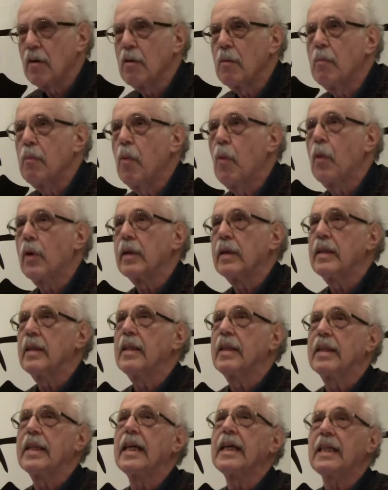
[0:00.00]
how
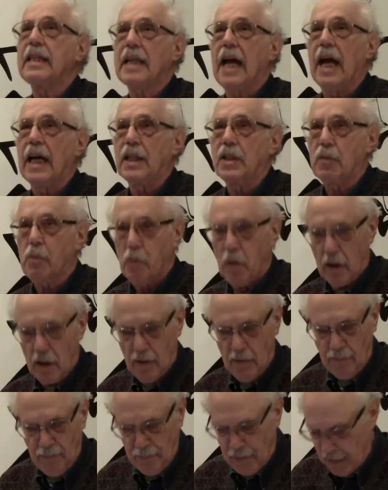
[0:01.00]
important think tanks
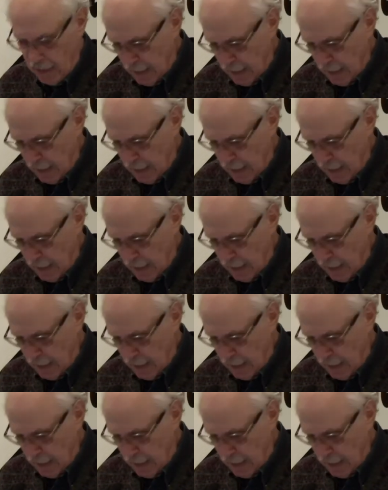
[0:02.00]
were.